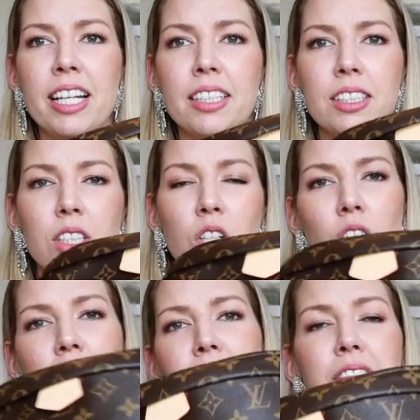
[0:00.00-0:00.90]
it's
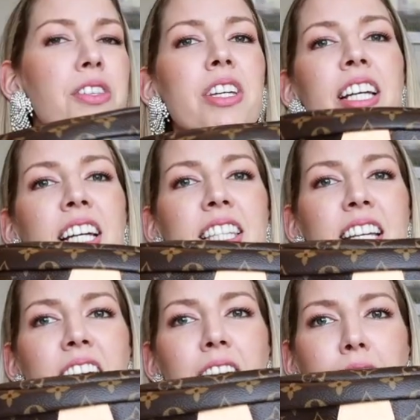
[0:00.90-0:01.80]
got everything in
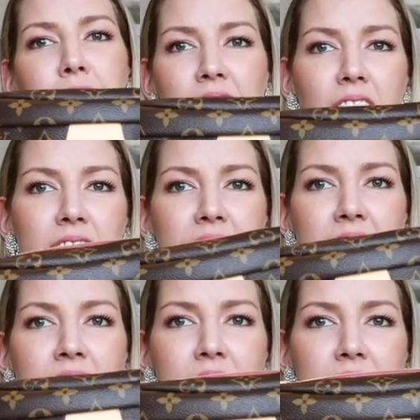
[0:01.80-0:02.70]
there that I
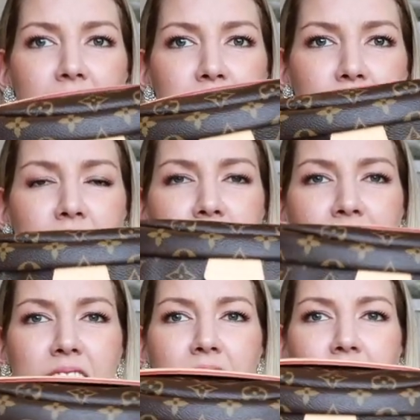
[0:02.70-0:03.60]
need, and as you can
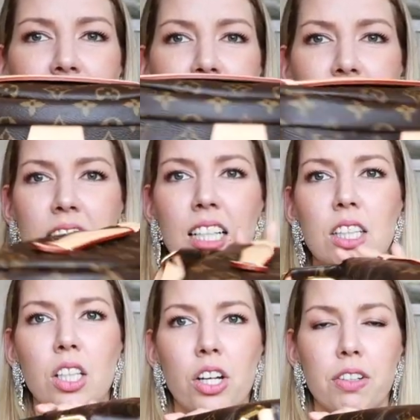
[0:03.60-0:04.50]
see there's still a
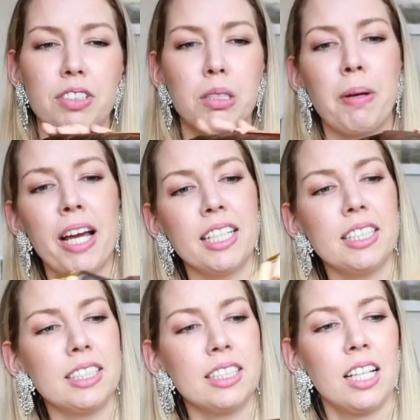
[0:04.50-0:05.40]
lot of
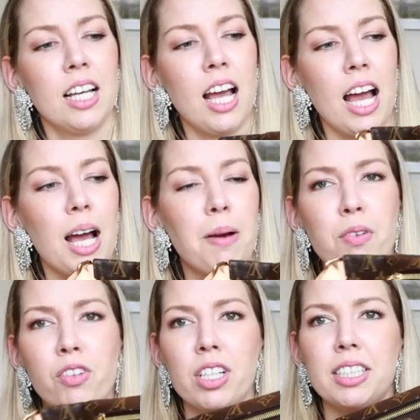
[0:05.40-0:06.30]
space.
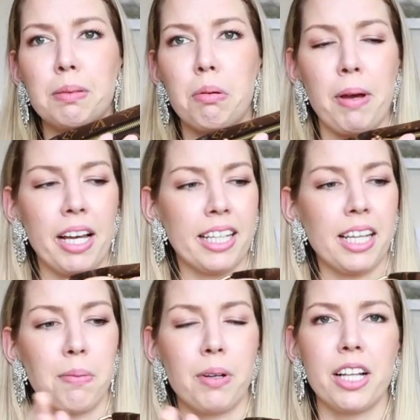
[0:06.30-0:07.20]
We've got a zipper back
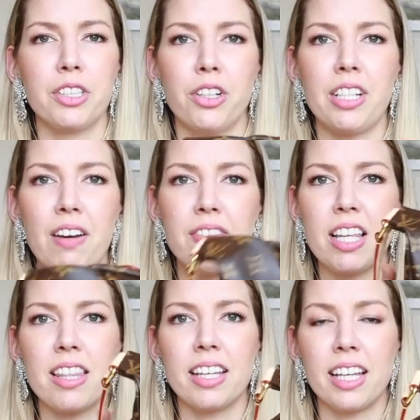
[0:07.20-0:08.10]
here, but I don't have
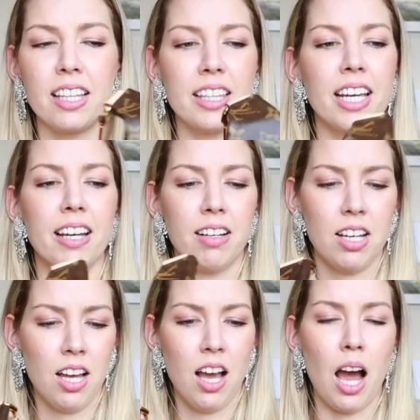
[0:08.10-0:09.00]
anything in there.
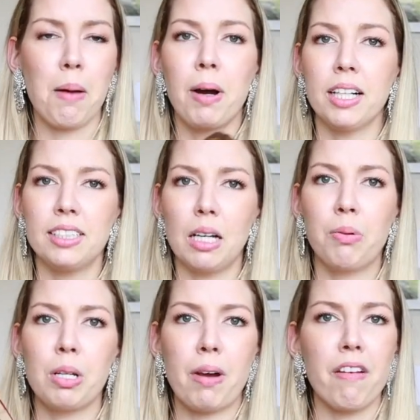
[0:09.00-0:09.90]
I might start
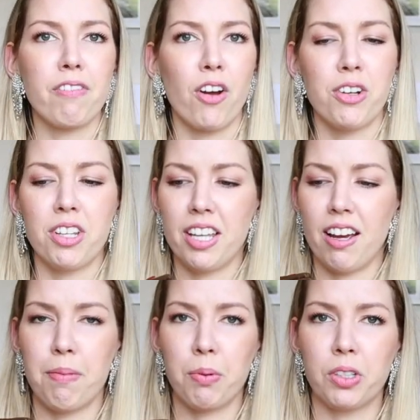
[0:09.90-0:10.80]
putting my phone in
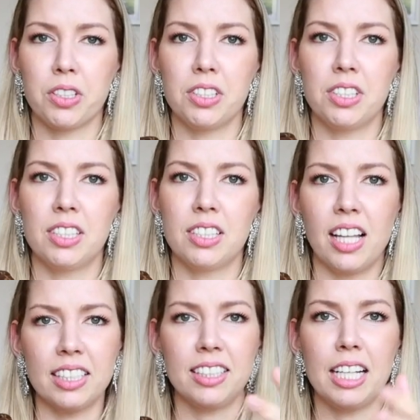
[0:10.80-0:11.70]
there because
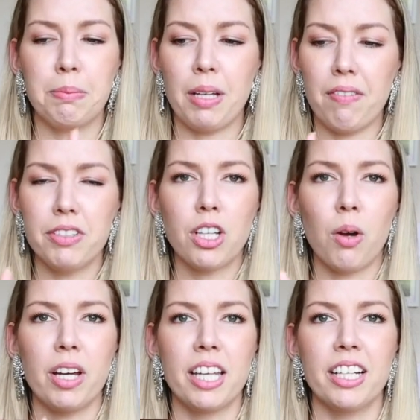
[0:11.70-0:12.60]
that saves me having to
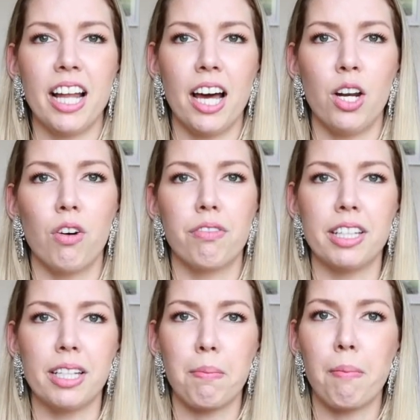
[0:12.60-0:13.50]
go in and out of
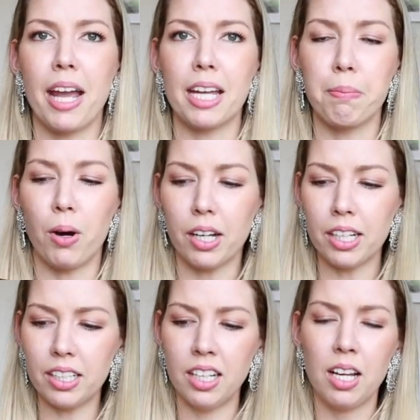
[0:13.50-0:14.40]
the main
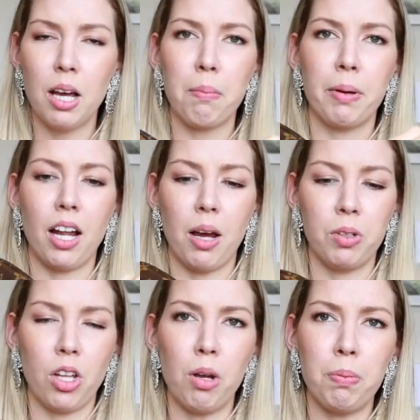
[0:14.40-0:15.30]
pocket. But I
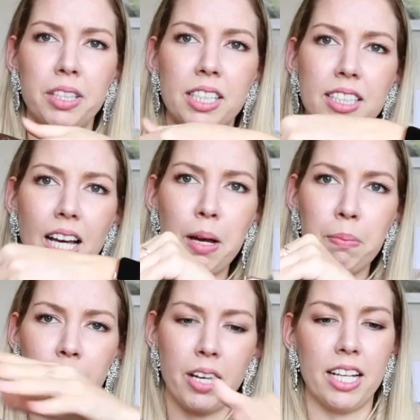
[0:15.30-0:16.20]
will open this
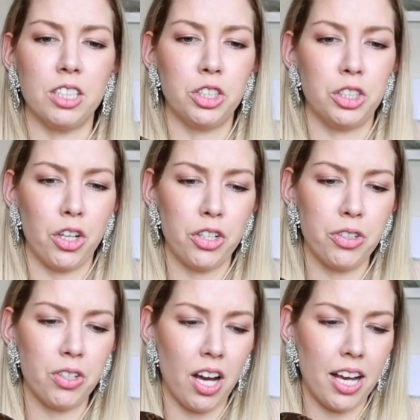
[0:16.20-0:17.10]
up and show
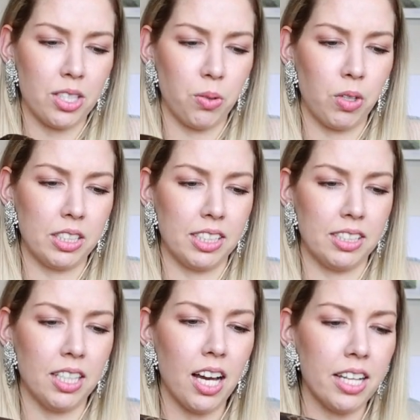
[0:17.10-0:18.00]
you guys what's
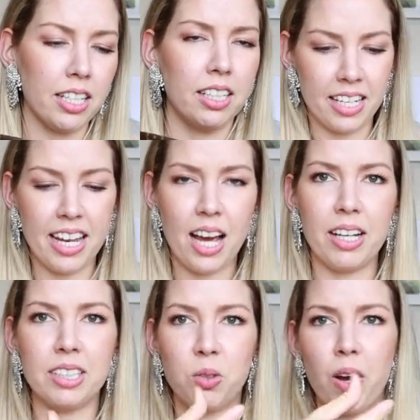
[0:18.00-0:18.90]
inside. Now
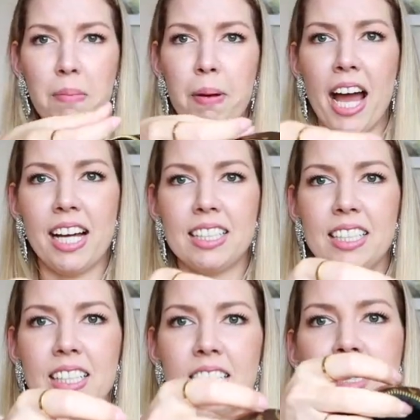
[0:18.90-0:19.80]
it's quite packed.